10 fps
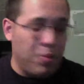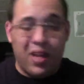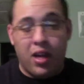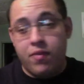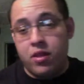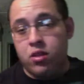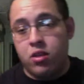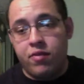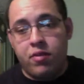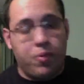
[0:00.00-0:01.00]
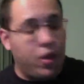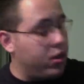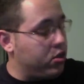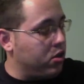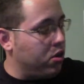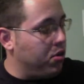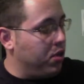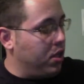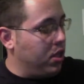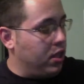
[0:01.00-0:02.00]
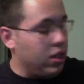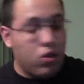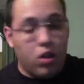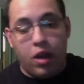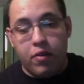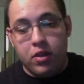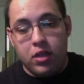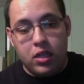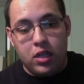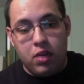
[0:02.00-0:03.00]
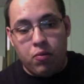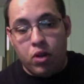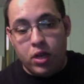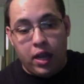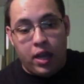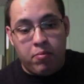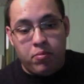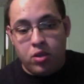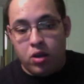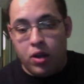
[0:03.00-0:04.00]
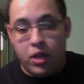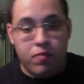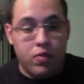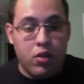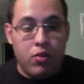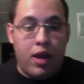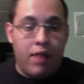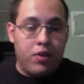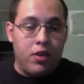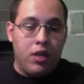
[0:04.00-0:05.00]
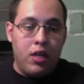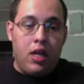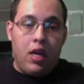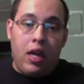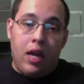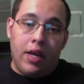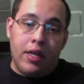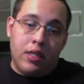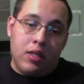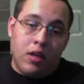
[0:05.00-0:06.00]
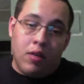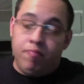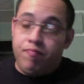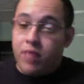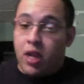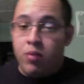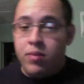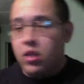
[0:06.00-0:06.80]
kind of a conservative player, so that's all I really need in one game, so I could reload after. And I hope this